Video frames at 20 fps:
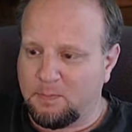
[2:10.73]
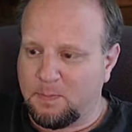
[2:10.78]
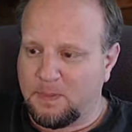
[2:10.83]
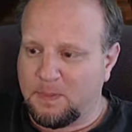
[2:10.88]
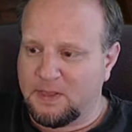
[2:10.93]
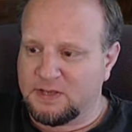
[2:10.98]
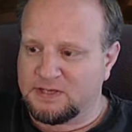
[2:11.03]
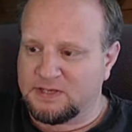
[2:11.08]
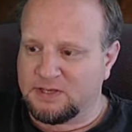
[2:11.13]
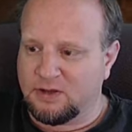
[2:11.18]

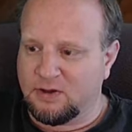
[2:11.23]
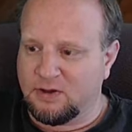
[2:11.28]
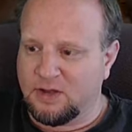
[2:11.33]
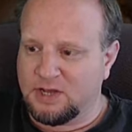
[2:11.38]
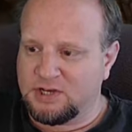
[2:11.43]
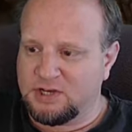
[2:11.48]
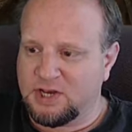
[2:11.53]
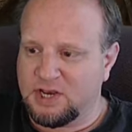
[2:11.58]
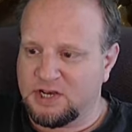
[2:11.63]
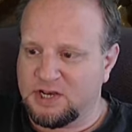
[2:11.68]
So I
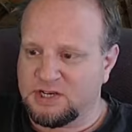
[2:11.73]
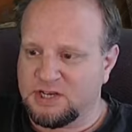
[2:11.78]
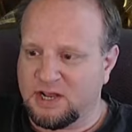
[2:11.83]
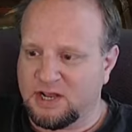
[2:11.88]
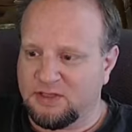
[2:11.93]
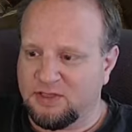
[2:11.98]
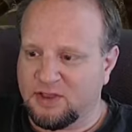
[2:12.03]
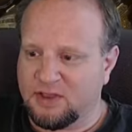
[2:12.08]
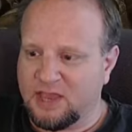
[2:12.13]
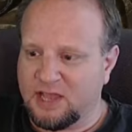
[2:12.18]
changed
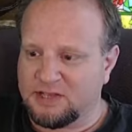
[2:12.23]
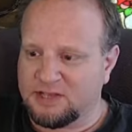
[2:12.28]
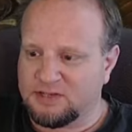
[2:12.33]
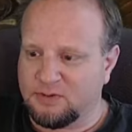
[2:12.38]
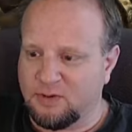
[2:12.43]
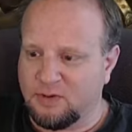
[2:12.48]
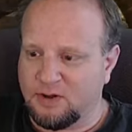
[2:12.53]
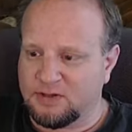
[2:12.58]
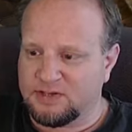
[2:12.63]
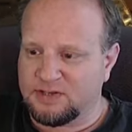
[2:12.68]
out the castle
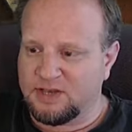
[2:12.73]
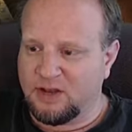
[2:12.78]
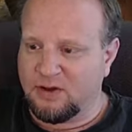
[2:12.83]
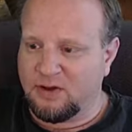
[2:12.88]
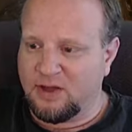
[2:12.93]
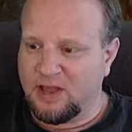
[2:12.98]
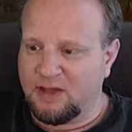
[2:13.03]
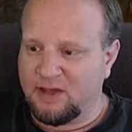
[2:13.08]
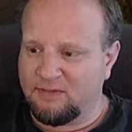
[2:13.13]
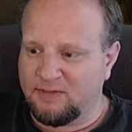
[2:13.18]
walls. Now
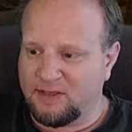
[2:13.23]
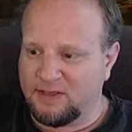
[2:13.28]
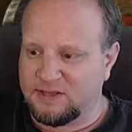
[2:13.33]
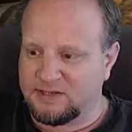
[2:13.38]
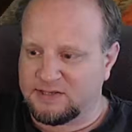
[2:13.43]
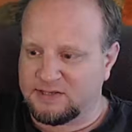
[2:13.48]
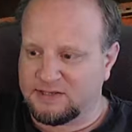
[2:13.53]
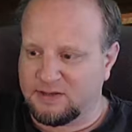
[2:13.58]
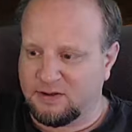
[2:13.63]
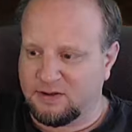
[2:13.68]
I have this.
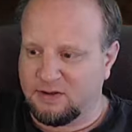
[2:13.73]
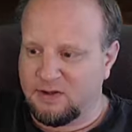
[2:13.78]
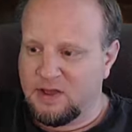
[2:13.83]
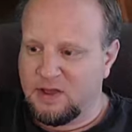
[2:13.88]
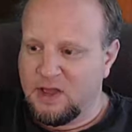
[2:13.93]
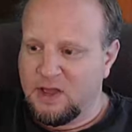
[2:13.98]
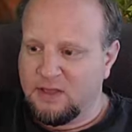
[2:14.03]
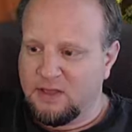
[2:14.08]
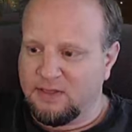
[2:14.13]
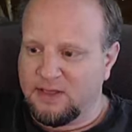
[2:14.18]
So
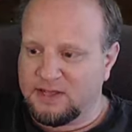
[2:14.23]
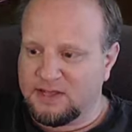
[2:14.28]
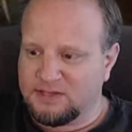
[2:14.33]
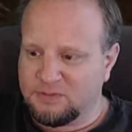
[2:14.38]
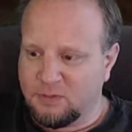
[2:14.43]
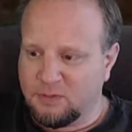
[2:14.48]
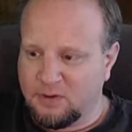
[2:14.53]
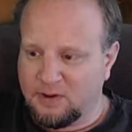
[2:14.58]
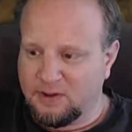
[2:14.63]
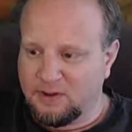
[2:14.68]
that's
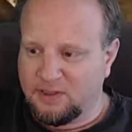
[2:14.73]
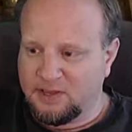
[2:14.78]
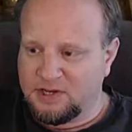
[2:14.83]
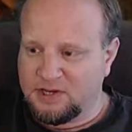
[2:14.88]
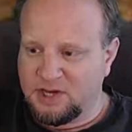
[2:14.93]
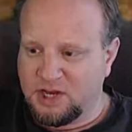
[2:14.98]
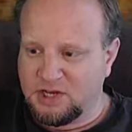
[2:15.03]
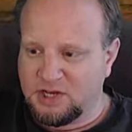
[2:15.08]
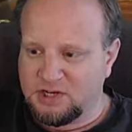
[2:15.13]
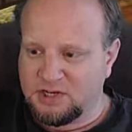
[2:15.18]
one of the
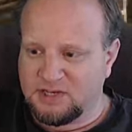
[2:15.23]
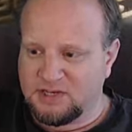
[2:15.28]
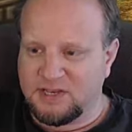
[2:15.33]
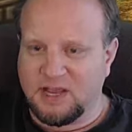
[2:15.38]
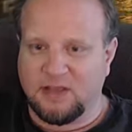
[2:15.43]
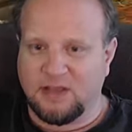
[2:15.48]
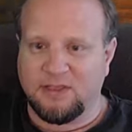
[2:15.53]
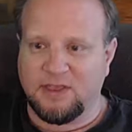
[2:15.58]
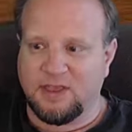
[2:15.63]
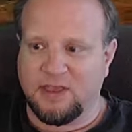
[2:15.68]
changes.
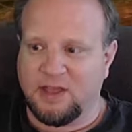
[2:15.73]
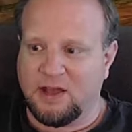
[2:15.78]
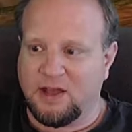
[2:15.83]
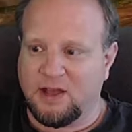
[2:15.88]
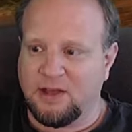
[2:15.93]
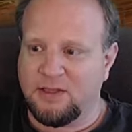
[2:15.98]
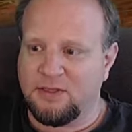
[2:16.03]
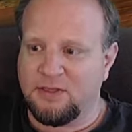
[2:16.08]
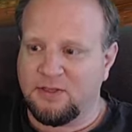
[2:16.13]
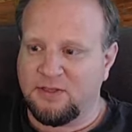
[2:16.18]
Now the
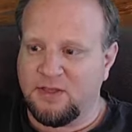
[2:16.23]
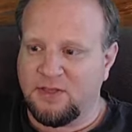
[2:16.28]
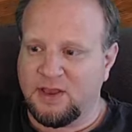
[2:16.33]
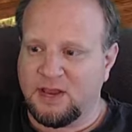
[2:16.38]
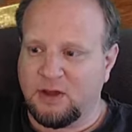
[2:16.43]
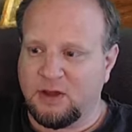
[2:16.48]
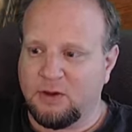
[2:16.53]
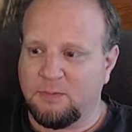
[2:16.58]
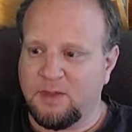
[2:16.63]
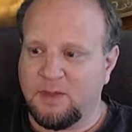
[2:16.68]
other thing
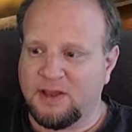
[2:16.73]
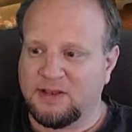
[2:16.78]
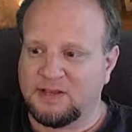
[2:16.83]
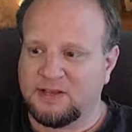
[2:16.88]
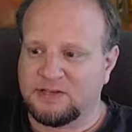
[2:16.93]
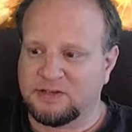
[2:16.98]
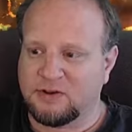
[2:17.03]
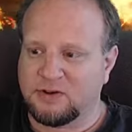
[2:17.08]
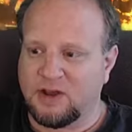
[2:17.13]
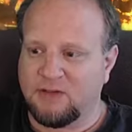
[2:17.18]
that would make
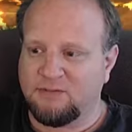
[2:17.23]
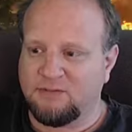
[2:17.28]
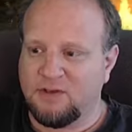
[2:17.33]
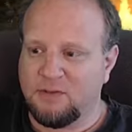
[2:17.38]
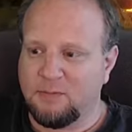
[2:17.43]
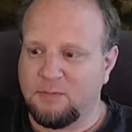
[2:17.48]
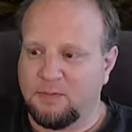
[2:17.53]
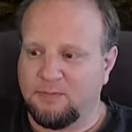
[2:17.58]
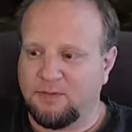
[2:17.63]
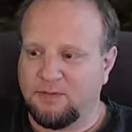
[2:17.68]
this
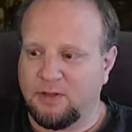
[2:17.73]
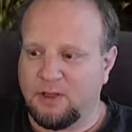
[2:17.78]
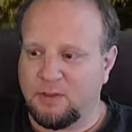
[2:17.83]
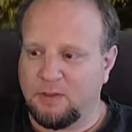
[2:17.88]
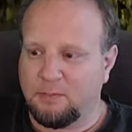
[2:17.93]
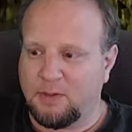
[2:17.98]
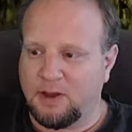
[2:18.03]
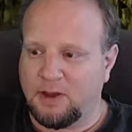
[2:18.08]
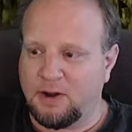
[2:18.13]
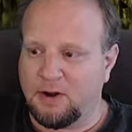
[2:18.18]
crafting pavilion
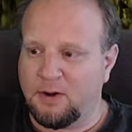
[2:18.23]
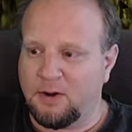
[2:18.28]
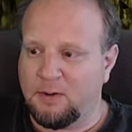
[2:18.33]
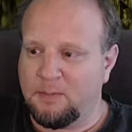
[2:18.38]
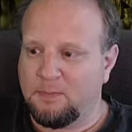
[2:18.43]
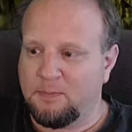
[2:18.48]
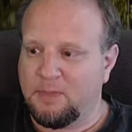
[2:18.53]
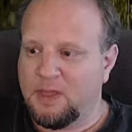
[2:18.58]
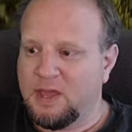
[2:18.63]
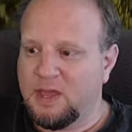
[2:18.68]
better
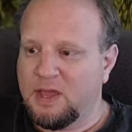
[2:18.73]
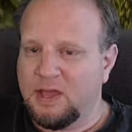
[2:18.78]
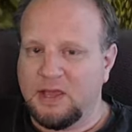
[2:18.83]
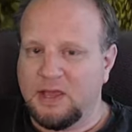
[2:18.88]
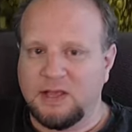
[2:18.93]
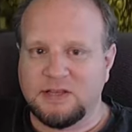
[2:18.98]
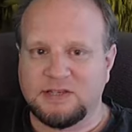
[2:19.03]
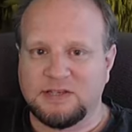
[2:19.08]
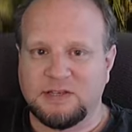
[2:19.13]
is to